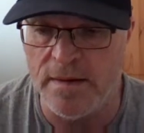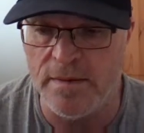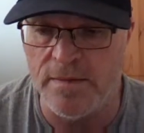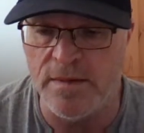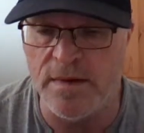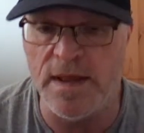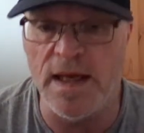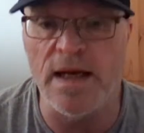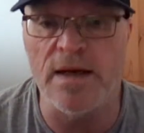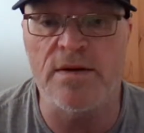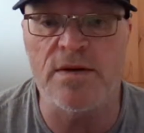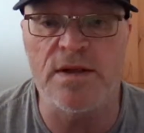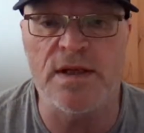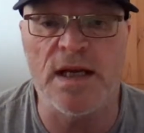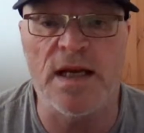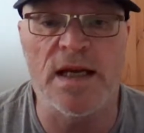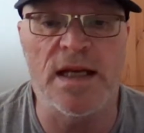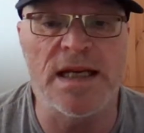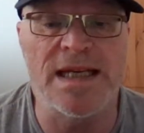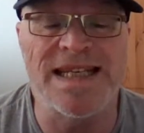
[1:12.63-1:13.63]
without
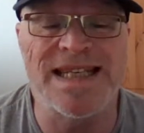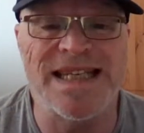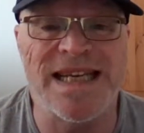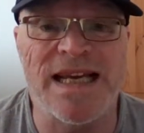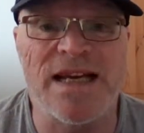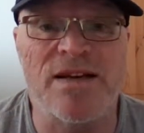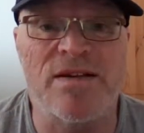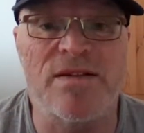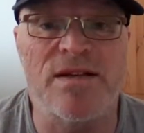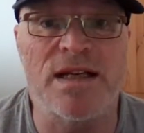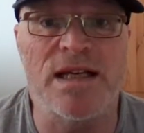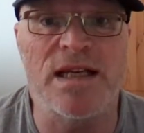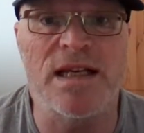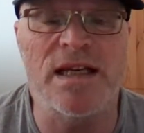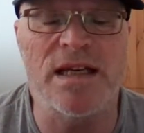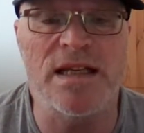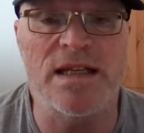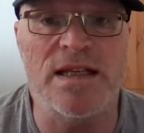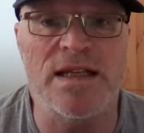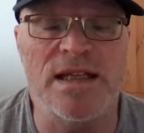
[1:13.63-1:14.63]

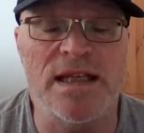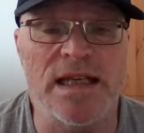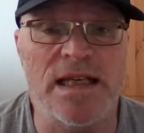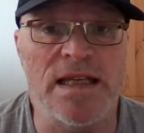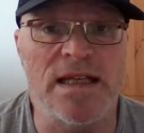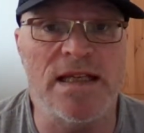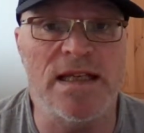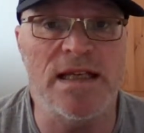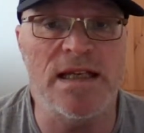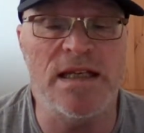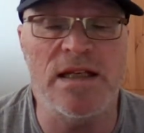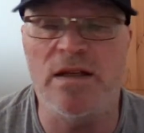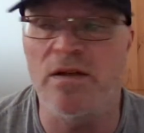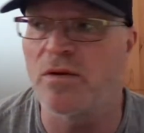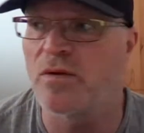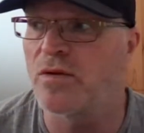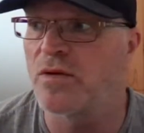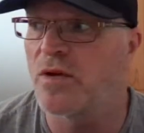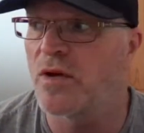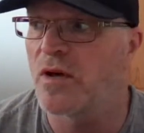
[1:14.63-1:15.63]
sounding conceited
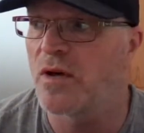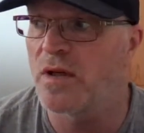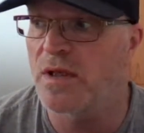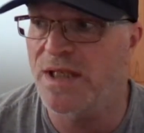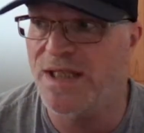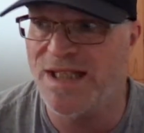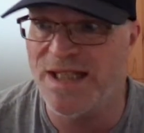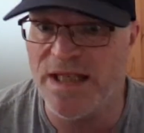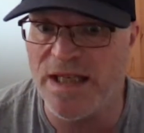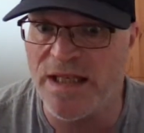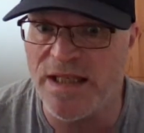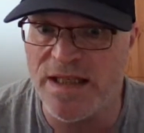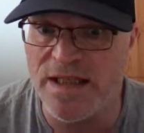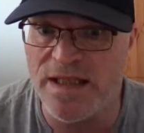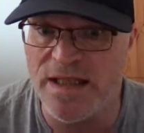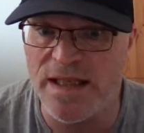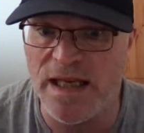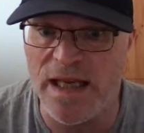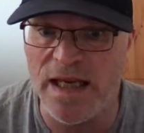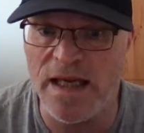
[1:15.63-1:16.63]
or
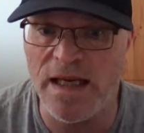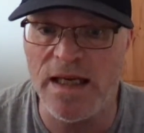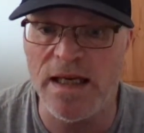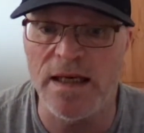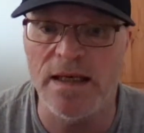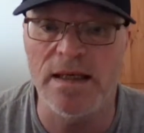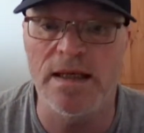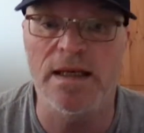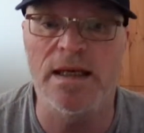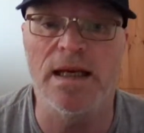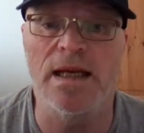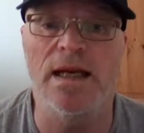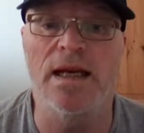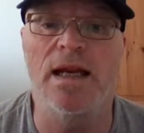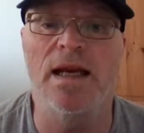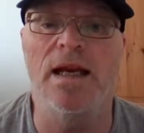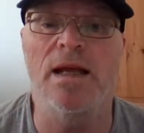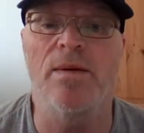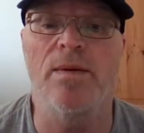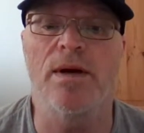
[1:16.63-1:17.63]
narcissistic in
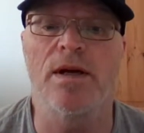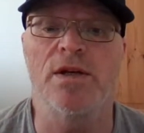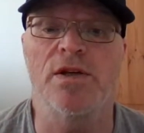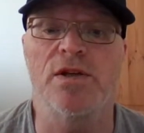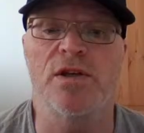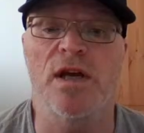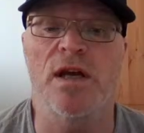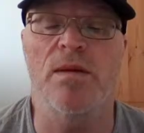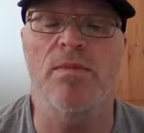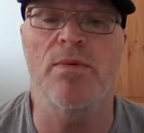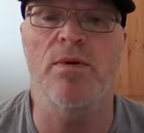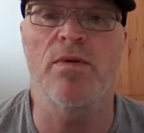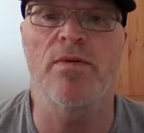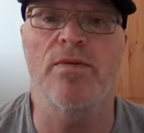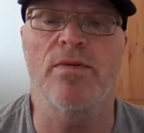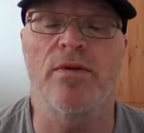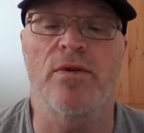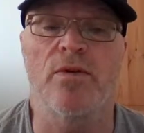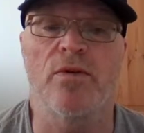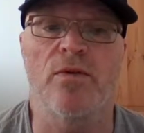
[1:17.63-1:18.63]
any way, shape, or
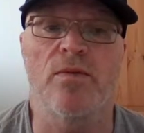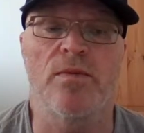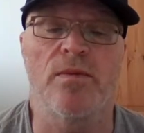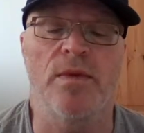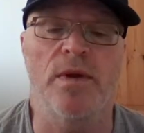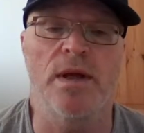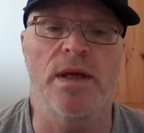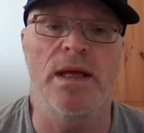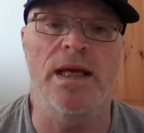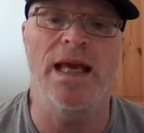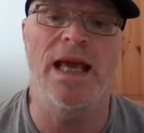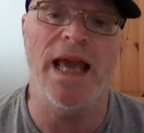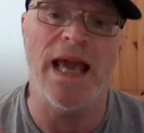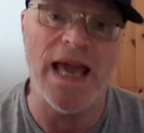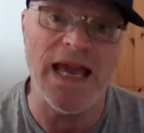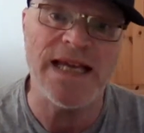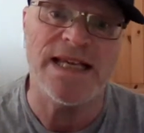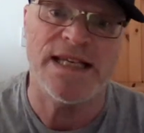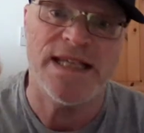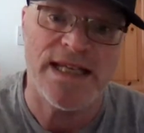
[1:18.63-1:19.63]
form,
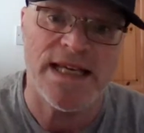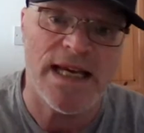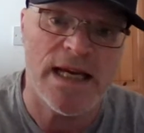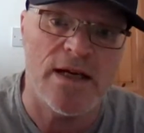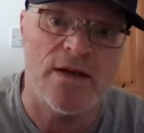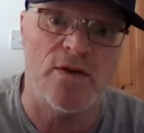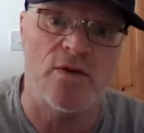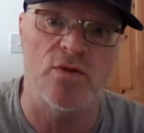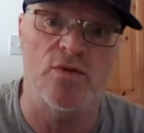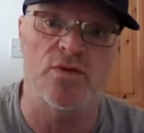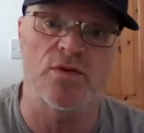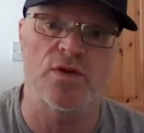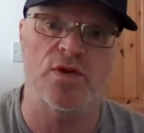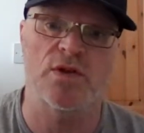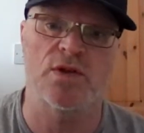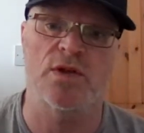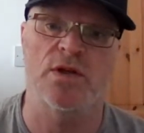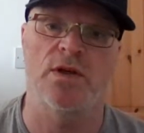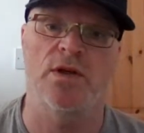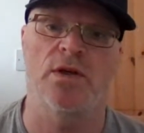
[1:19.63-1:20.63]

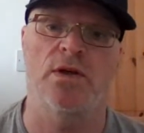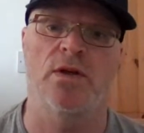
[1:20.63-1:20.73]
excels